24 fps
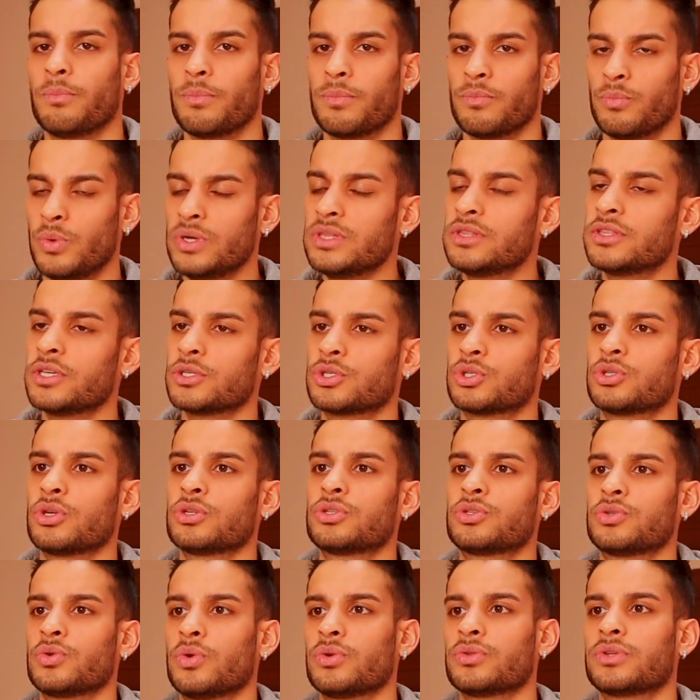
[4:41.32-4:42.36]
when
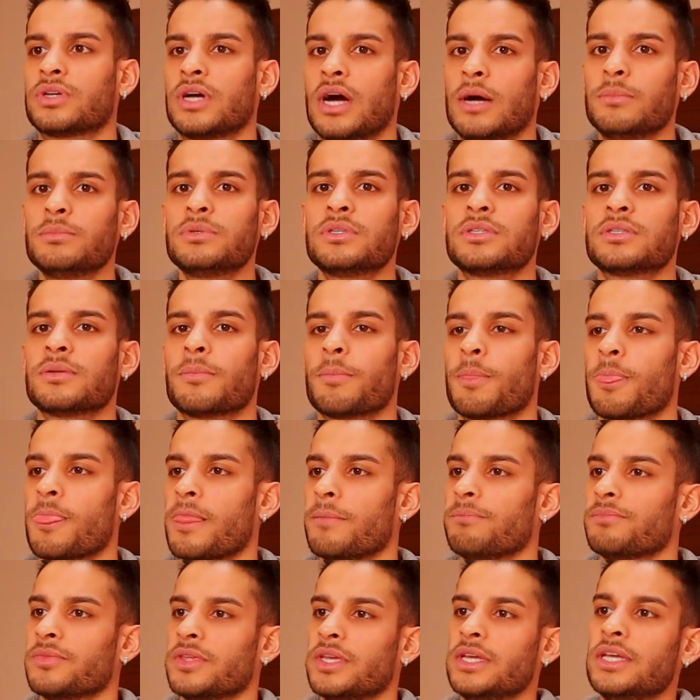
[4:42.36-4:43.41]
testosterone comes,
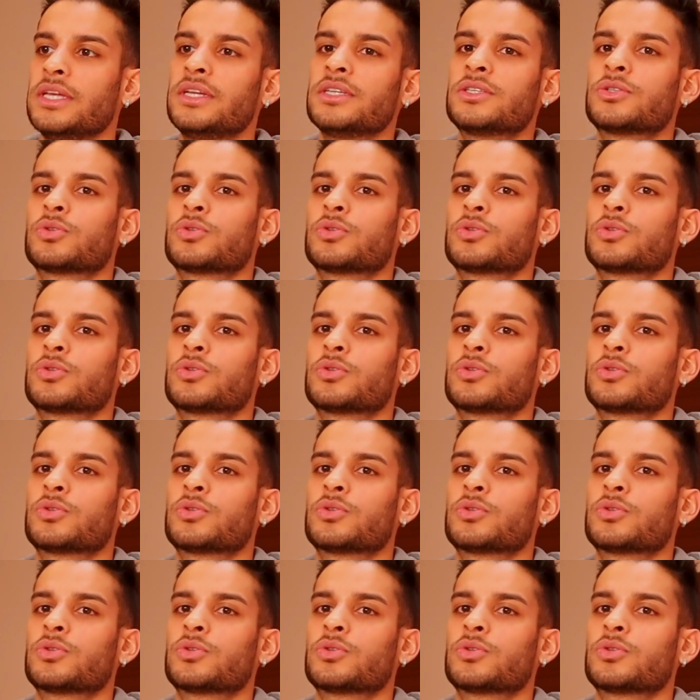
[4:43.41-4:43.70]
it is